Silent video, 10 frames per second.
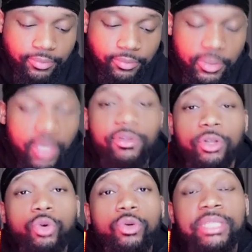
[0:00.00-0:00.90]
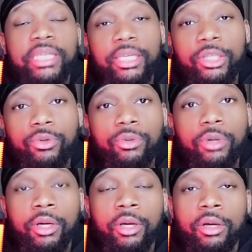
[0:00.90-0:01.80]
if the dude is hitting you
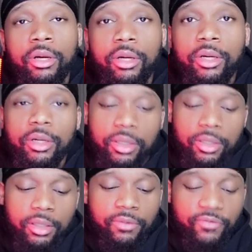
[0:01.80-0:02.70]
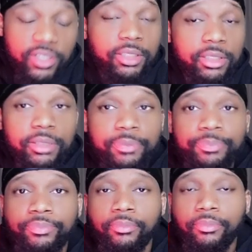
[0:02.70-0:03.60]
physically,
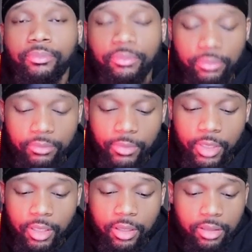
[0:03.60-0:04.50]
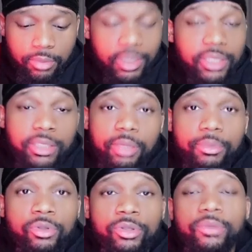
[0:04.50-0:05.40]
mentally
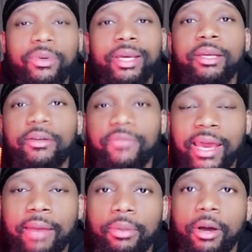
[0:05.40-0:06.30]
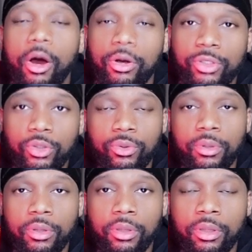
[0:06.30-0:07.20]
abusing you, any of that, but also
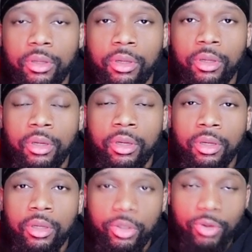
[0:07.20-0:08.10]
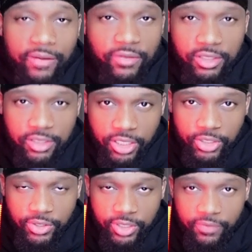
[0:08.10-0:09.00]
you have to assess
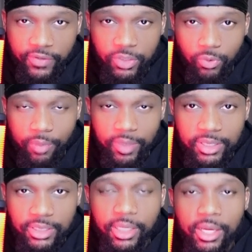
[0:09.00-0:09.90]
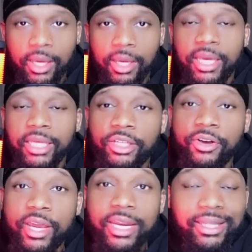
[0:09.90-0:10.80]
yourself as a woman and say, is there
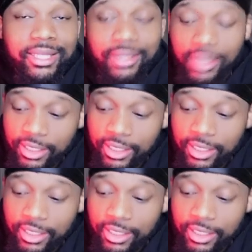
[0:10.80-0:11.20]
anything that I did